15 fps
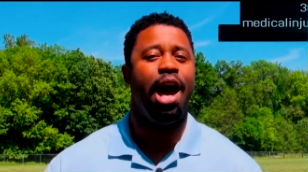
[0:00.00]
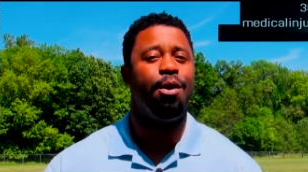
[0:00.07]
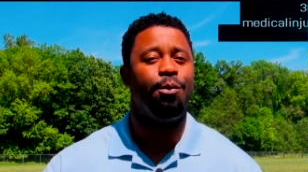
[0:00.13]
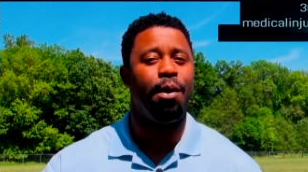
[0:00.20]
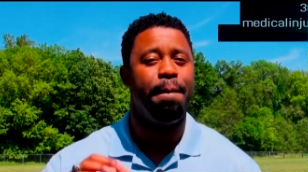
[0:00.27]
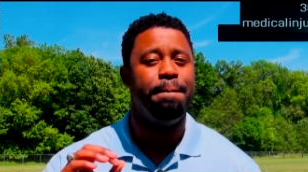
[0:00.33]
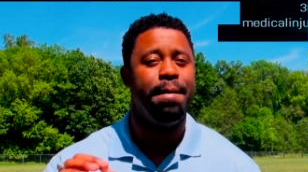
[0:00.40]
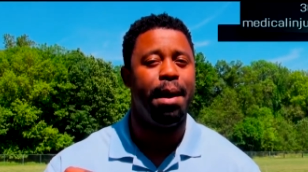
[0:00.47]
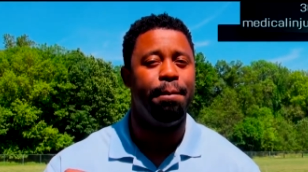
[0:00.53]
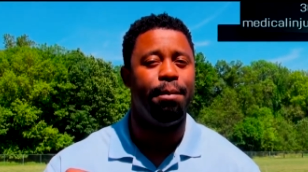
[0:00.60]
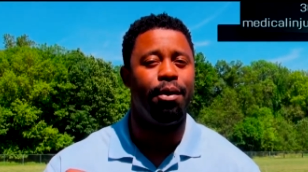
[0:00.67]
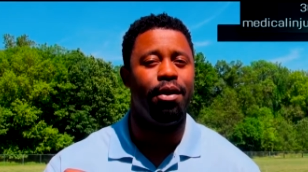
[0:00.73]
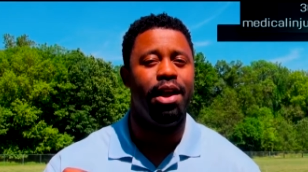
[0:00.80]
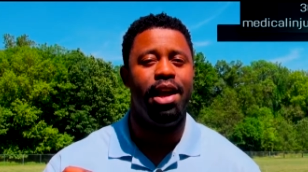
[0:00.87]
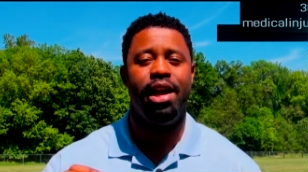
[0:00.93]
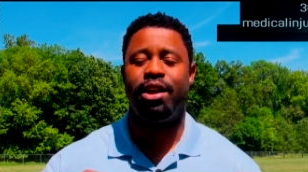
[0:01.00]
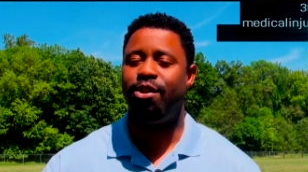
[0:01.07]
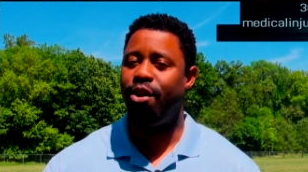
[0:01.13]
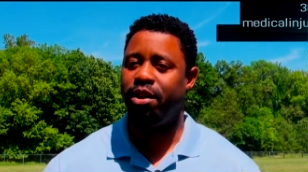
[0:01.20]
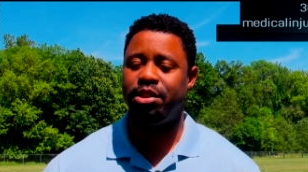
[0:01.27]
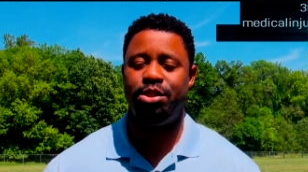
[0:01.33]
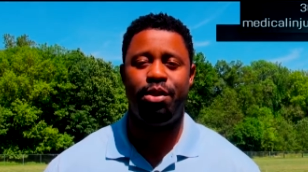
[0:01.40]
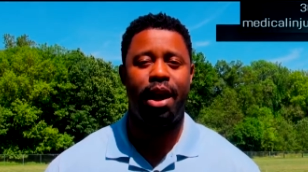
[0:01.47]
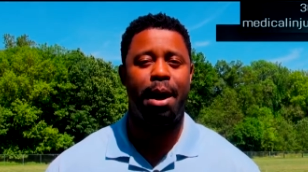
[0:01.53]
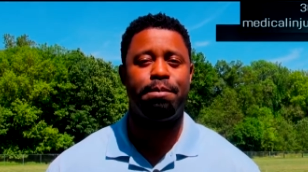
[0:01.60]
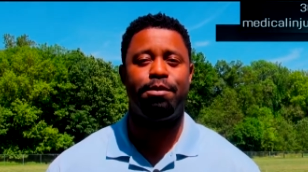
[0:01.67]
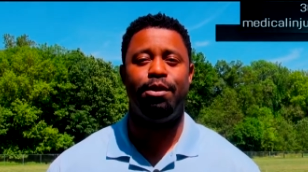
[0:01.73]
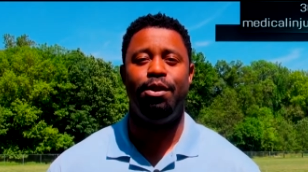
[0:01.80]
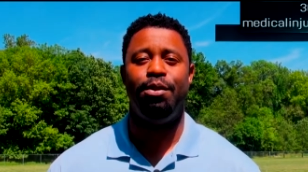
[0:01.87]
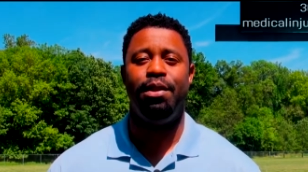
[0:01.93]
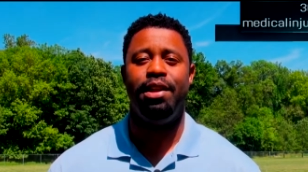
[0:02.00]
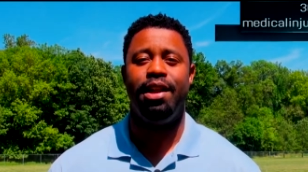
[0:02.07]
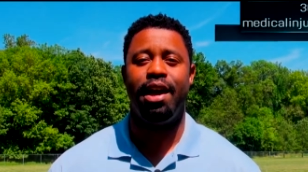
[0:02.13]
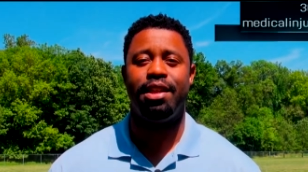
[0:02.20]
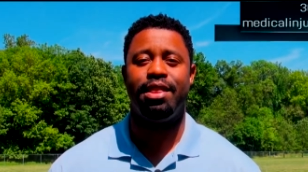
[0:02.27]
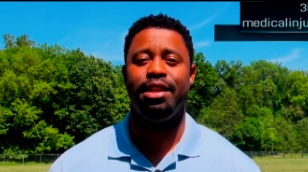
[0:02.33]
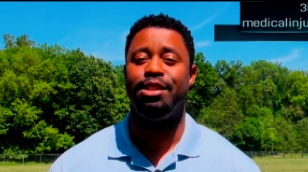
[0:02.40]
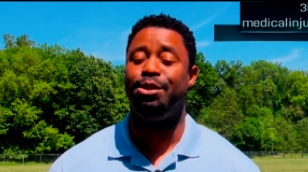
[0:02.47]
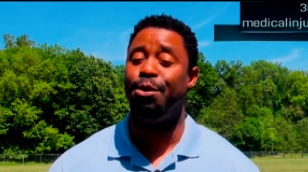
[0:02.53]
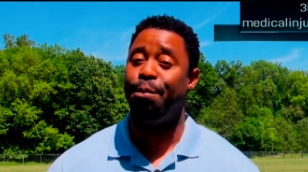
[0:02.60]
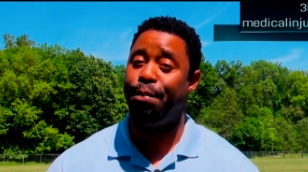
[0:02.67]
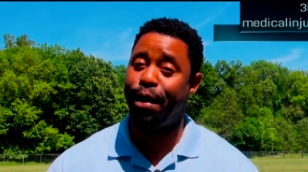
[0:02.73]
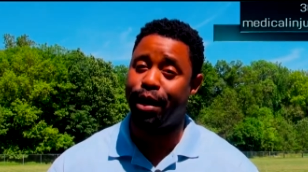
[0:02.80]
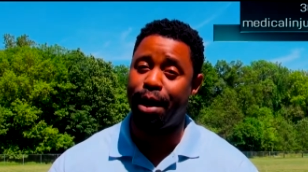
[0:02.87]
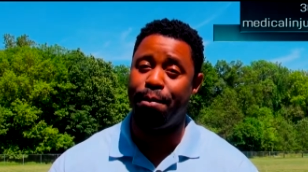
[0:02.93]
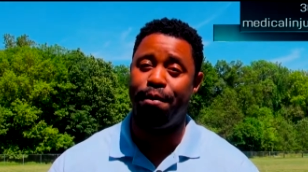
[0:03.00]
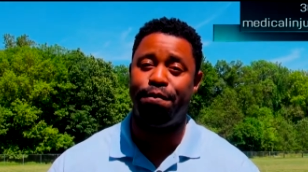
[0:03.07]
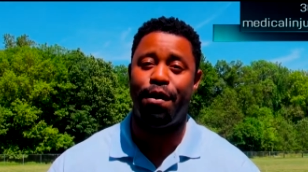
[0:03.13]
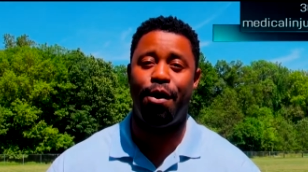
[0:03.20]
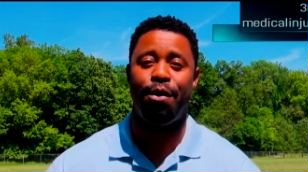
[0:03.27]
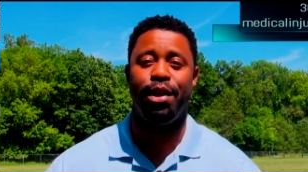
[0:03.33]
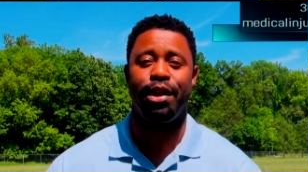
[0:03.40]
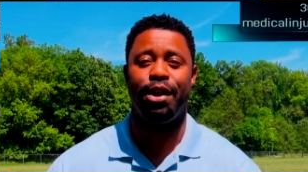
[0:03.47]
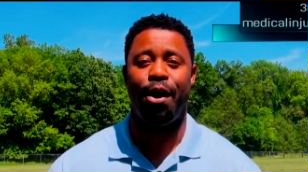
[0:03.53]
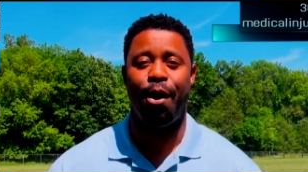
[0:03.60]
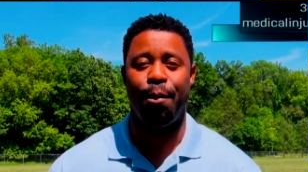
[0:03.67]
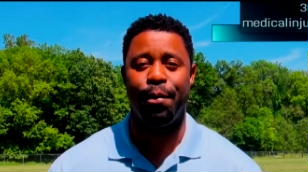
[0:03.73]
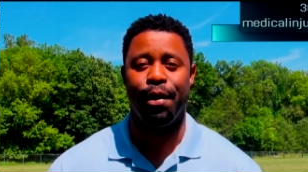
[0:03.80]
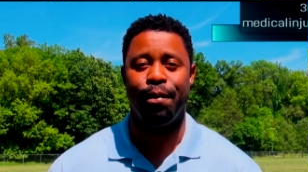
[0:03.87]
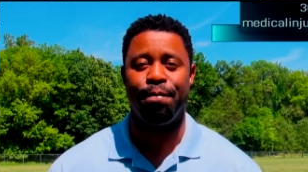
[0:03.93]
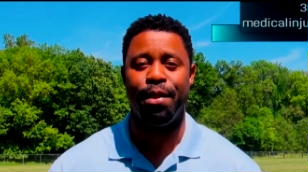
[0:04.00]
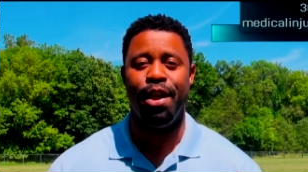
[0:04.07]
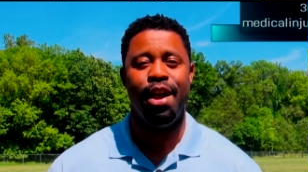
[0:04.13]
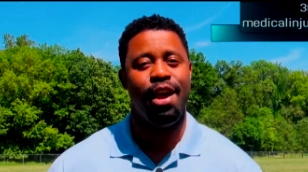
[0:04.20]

And remember, it costs you absolutely nothing to pick up the phone and call me.